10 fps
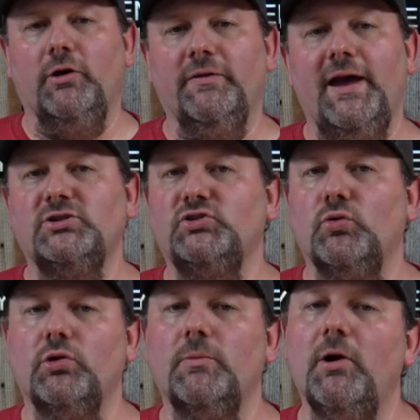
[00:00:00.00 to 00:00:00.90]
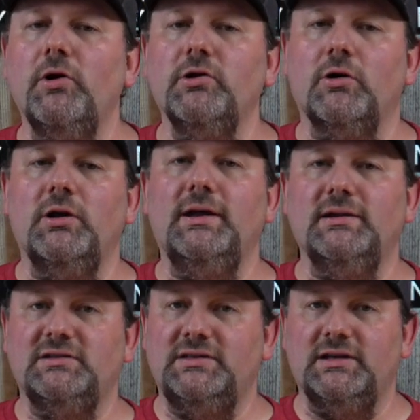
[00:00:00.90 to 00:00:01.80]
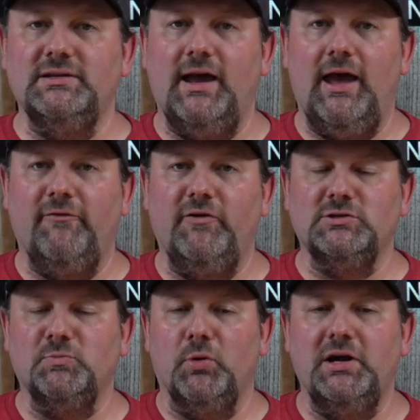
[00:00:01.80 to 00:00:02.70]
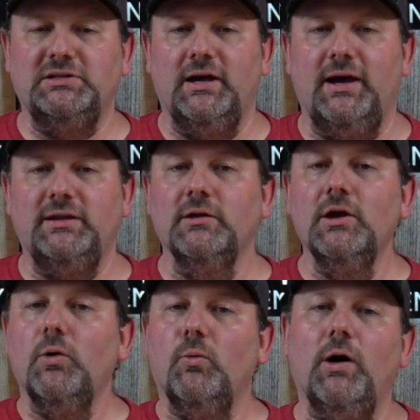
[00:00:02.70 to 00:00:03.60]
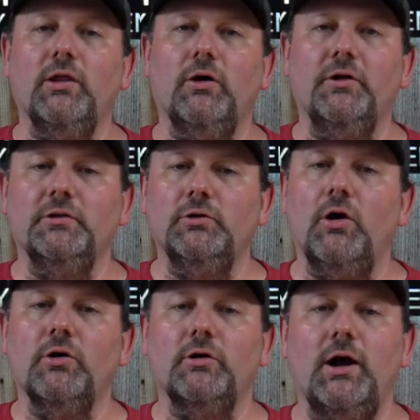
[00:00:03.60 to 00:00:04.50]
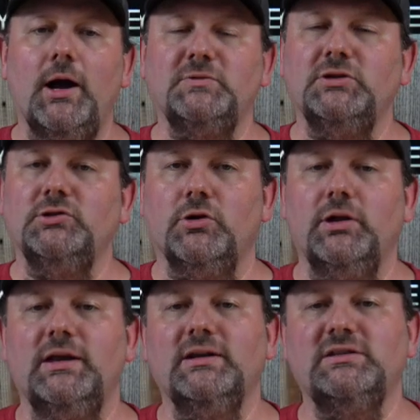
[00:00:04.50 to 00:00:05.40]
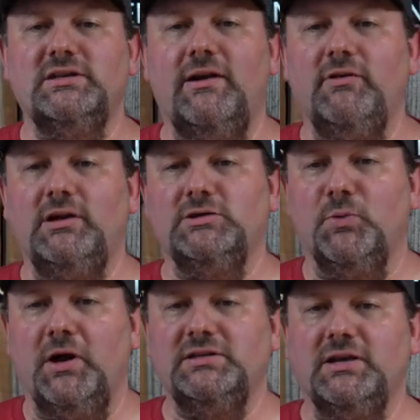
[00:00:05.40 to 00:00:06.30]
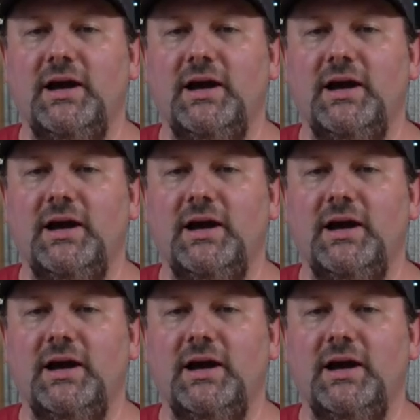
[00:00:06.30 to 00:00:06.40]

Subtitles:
On that shorter bow you're going to get a 6.5-inch brace height, while on the longer option you're going to get a 7-inch brace